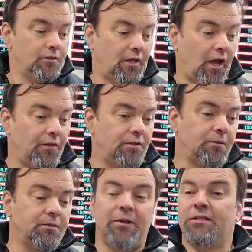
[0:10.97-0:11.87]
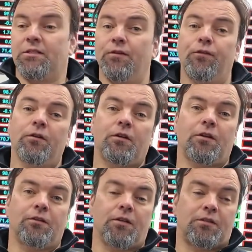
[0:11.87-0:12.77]
Now this one's a bit different
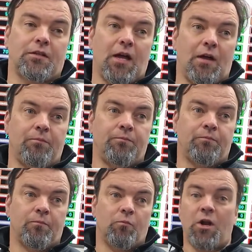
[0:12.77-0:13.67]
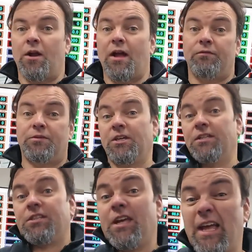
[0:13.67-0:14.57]
because it's um, we don't have
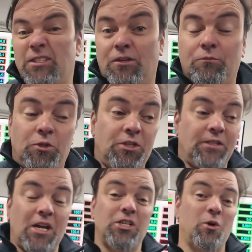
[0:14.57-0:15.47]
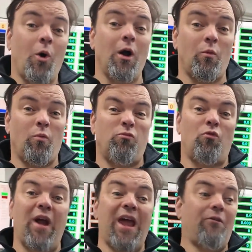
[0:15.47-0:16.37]
CNC heads on, which is actually quite
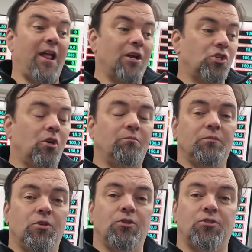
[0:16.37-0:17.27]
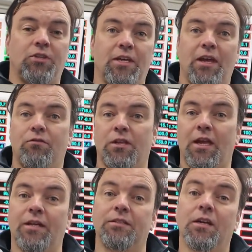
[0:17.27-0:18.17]
rare in our shop. Usually everything
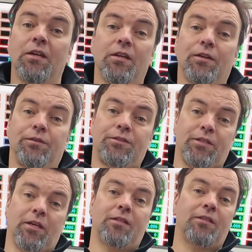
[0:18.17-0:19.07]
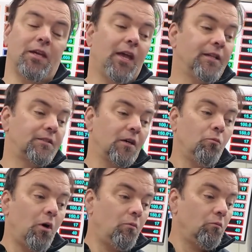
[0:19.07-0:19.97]
has CNC heads. So
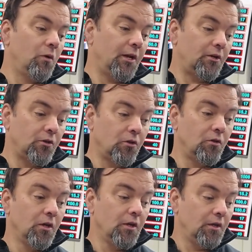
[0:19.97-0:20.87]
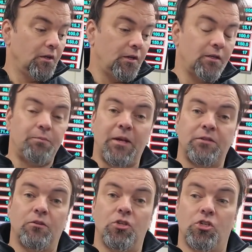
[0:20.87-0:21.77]
what we're going to do is
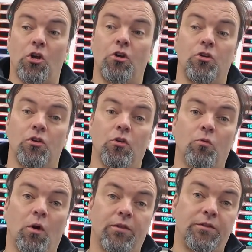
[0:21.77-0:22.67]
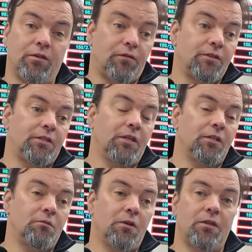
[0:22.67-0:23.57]
basically show you what the difference
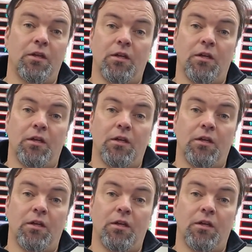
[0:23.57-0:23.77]
is with